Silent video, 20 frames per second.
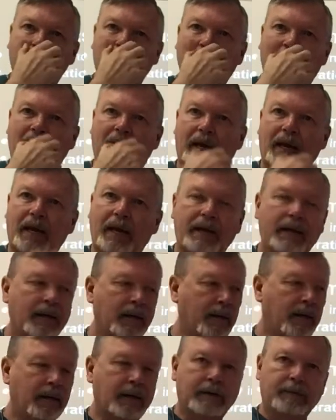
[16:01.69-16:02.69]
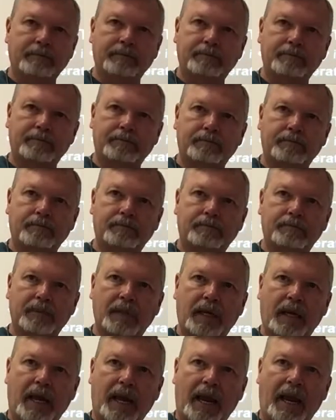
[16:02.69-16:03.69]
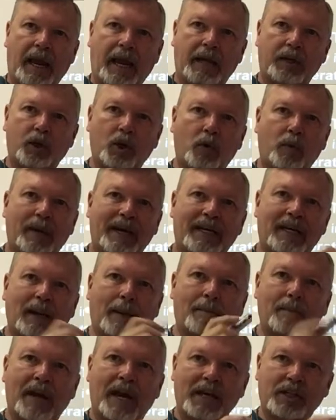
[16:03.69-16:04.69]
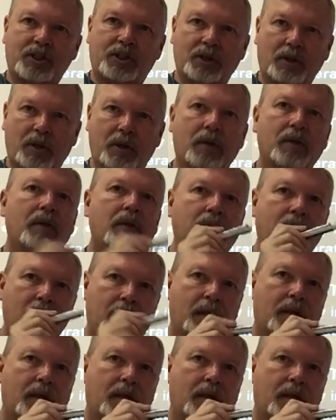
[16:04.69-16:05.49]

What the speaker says: Okay? And we can measure